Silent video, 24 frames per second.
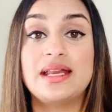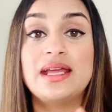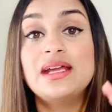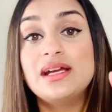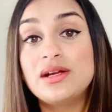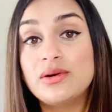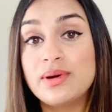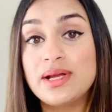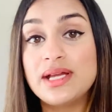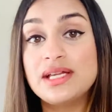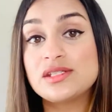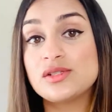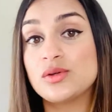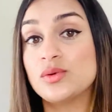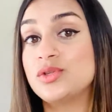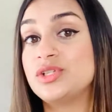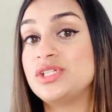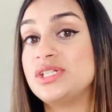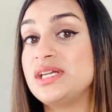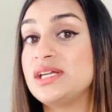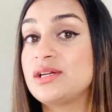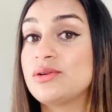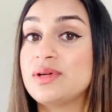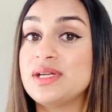increase or
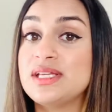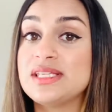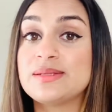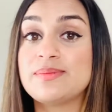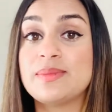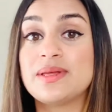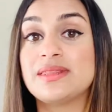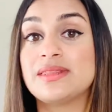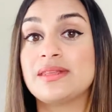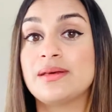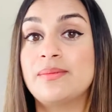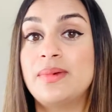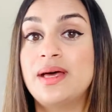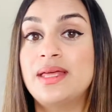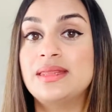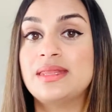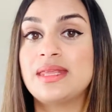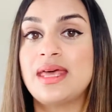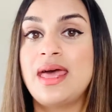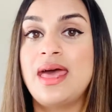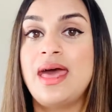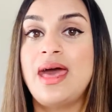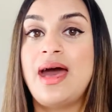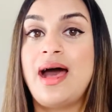decrease month on month,